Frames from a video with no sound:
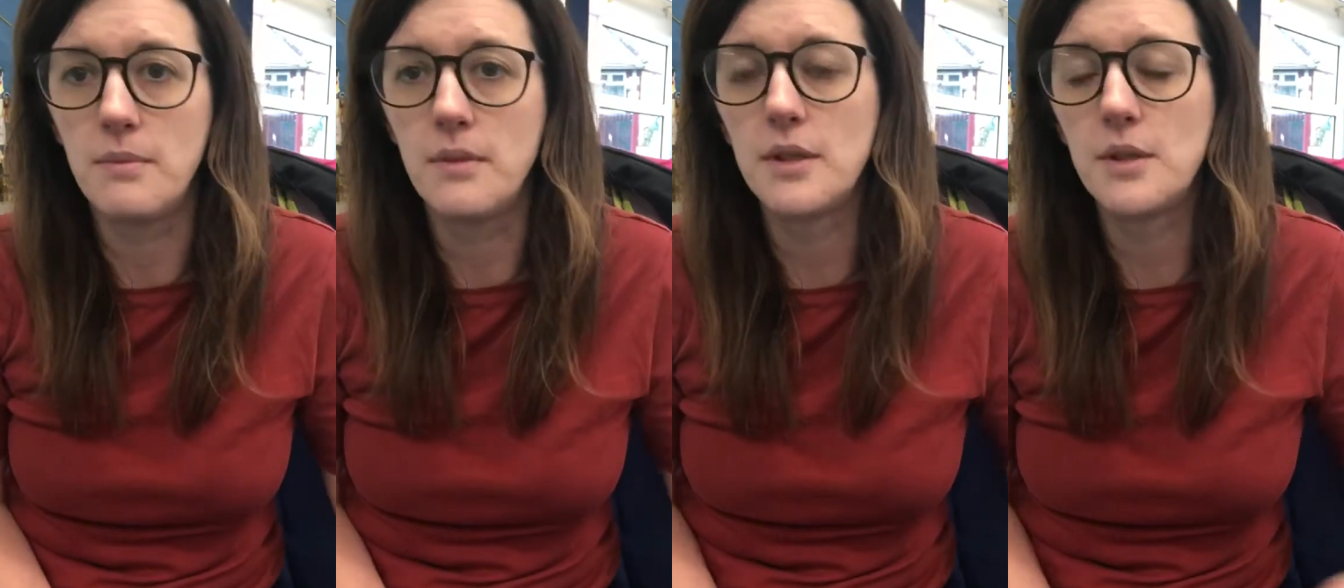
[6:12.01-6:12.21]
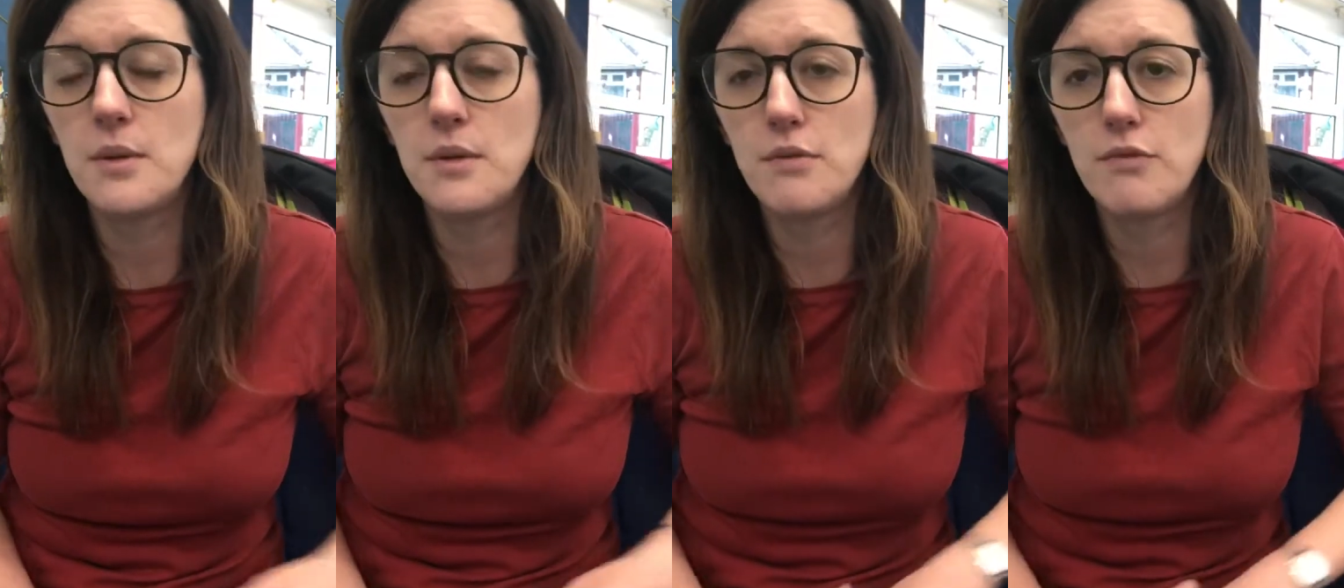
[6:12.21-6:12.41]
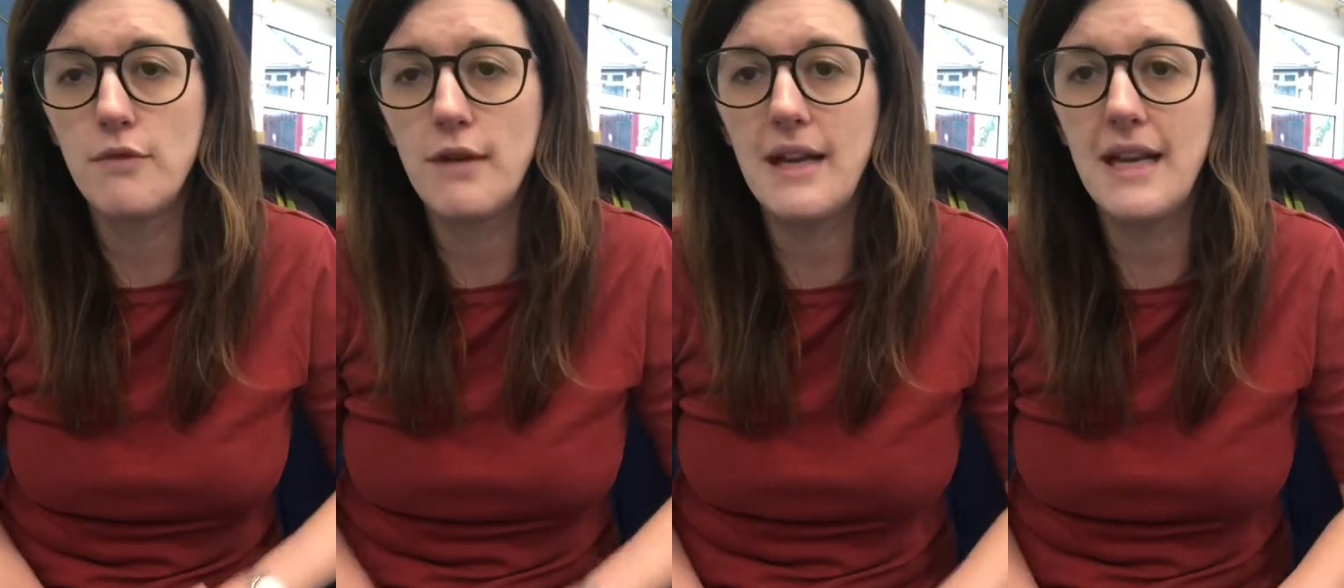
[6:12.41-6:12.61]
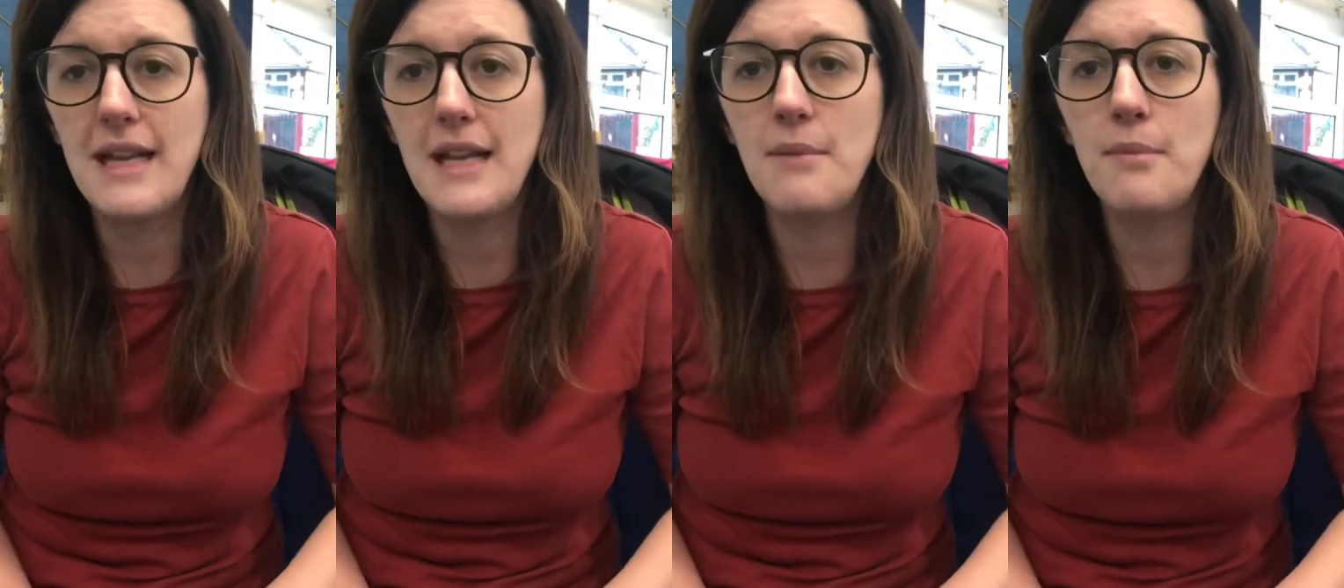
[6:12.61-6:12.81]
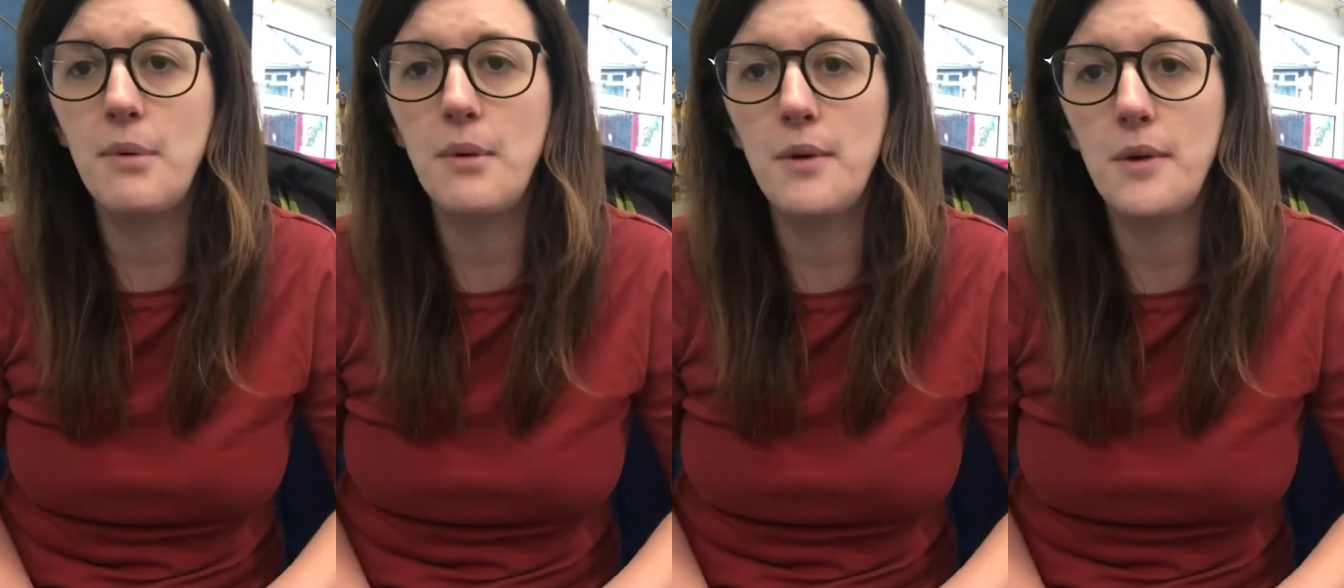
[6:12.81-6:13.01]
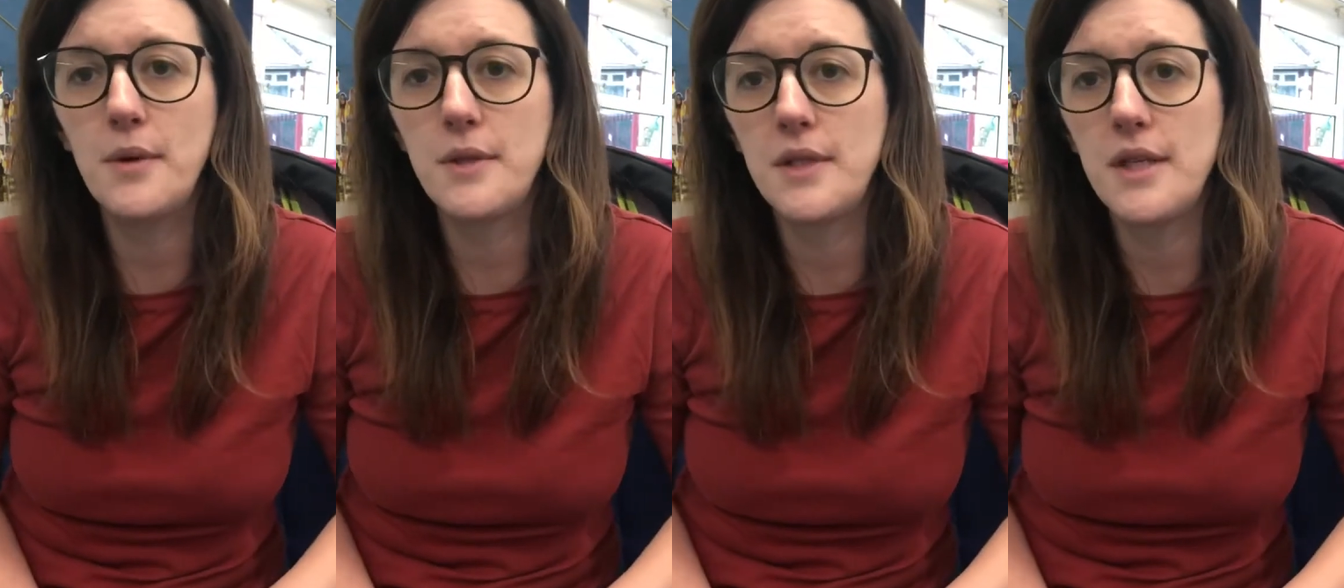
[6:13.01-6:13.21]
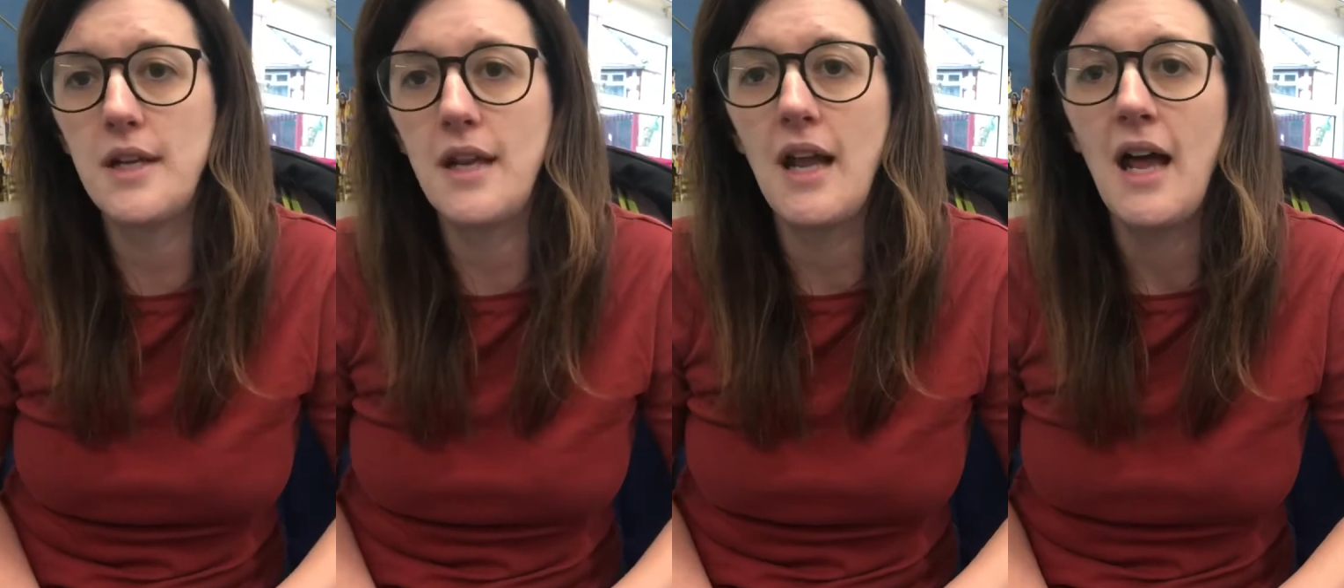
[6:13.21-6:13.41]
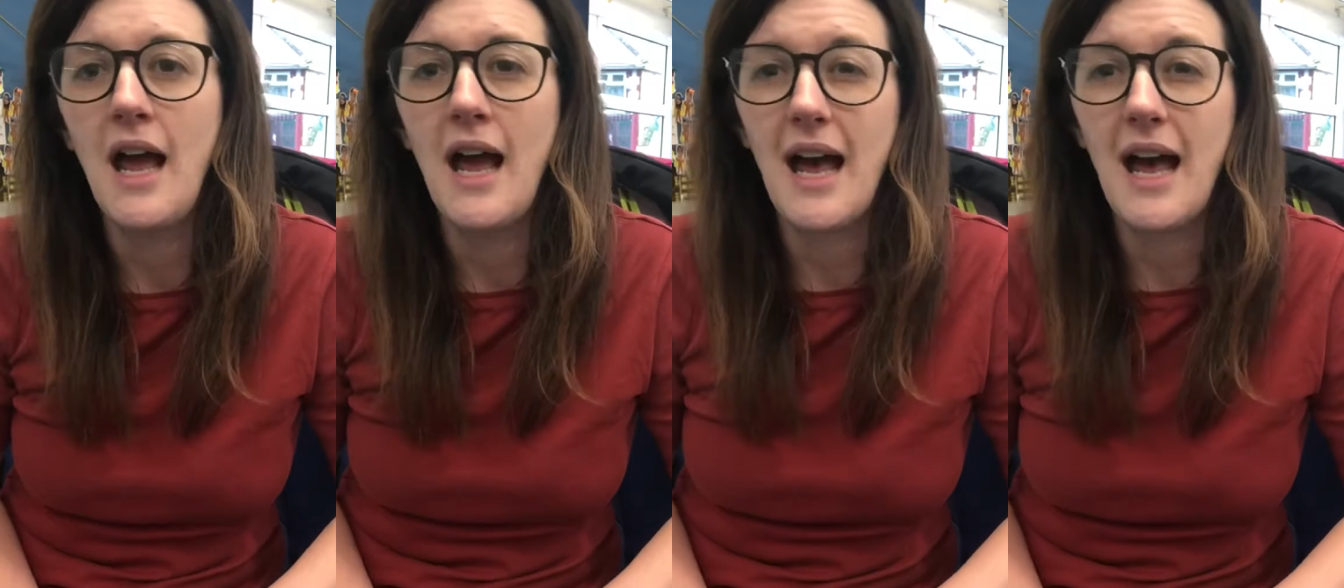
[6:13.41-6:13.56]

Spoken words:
So it's really important,